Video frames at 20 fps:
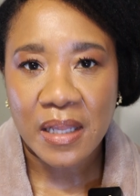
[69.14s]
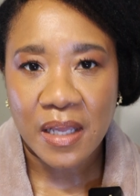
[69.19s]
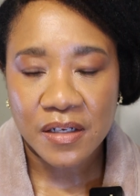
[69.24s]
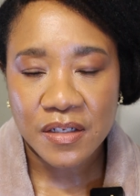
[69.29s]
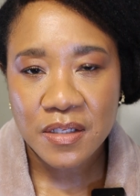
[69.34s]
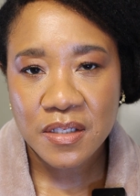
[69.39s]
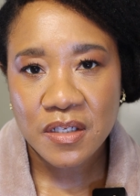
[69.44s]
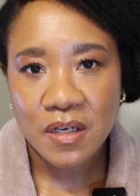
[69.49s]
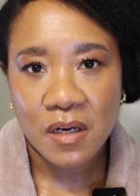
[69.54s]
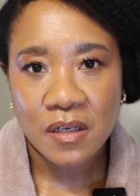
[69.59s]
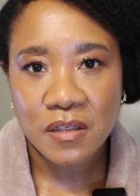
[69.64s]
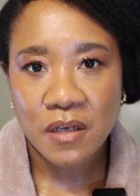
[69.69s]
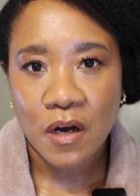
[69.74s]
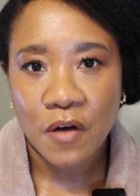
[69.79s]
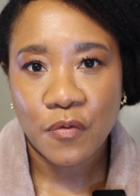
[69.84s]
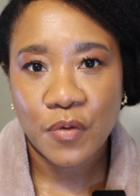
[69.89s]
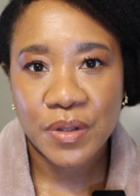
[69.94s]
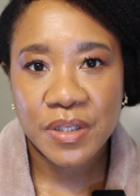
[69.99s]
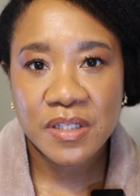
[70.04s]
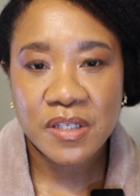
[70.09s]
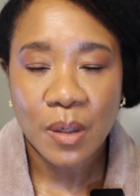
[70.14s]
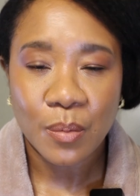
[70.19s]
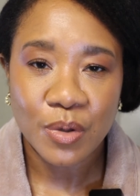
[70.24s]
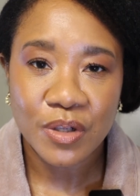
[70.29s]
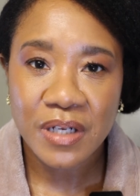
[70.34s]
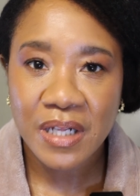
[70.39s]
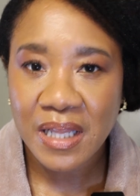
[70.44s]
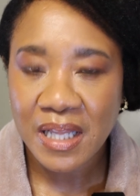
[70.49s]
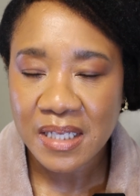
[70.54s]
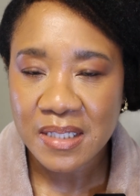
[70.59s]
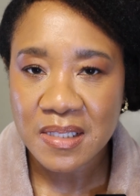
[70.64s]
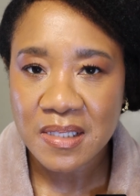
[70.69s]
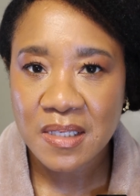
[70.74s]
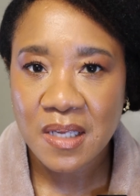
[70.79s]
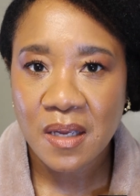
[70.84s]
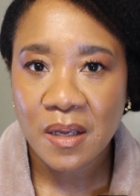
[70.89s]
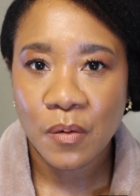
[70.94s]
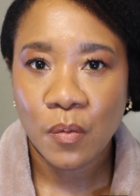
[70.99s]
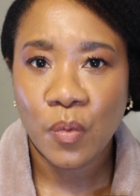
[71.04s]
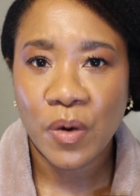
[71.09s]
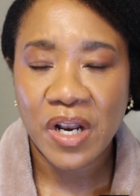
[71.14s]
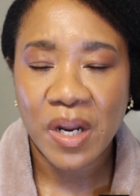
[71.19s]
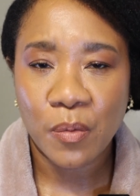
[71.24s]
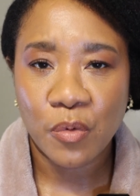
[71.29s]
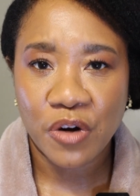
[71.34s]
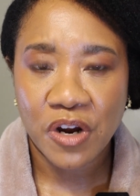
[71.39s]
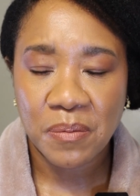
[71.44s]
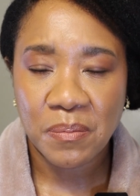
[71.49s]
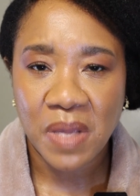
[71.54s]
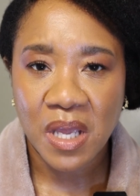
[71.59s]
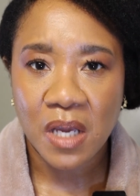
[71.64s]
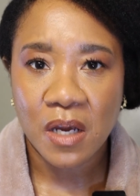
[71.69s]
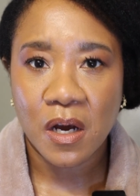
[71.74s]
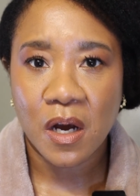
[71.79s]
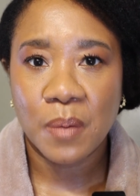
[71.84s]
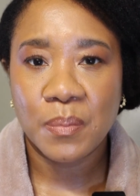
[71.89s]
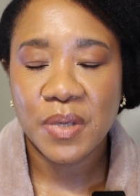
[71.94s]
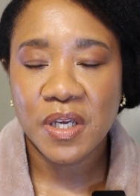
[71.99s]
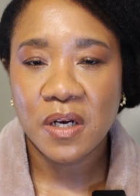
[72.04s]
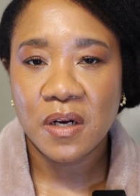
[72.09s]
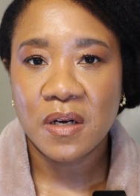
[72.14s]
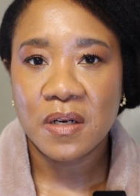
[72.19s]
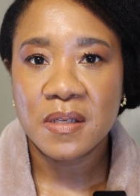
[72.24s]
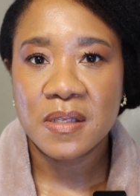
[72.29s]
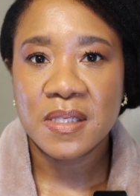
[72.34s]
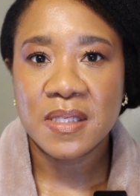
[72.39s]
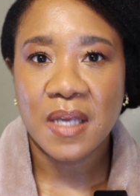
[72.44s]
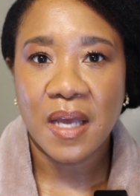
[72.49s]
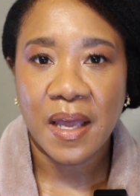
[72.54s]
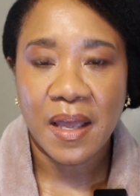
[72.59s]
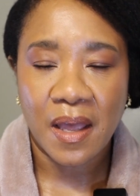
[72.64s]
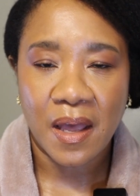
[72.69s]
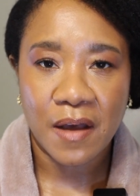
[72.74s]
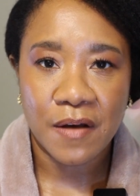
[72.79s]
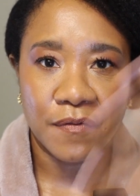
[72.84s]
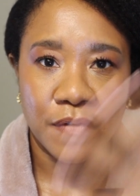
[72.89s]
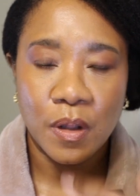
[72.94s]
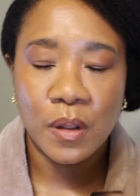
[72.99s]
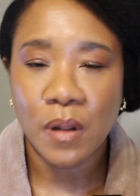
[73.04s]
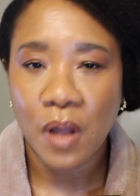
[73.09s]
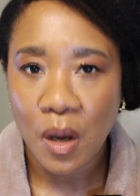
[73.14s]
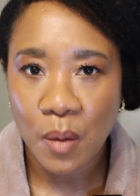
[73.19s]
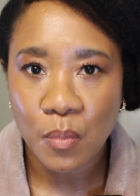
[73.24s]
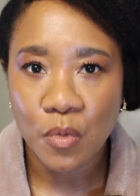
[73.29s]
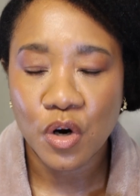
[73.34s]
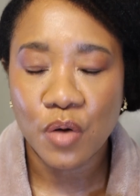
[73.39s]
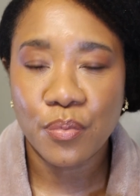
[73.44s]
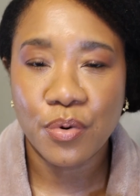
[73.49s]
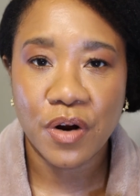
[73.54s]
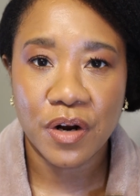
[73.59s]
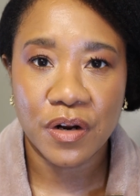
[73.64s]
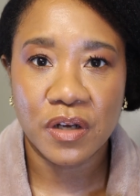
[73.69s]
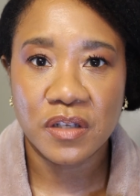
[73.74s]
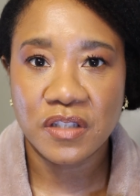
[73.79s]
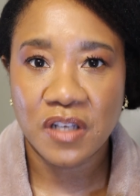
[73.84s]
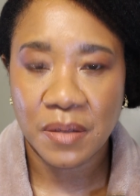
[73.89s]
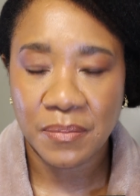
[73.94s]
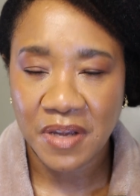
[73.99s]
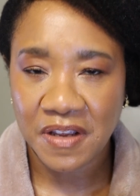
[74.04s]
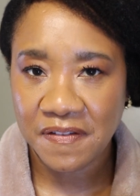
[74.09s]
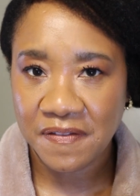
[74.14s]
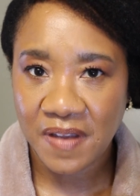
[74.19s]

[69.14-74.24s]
like to start off with double cleansing when I'm wearing makeup because I have a lot more product on my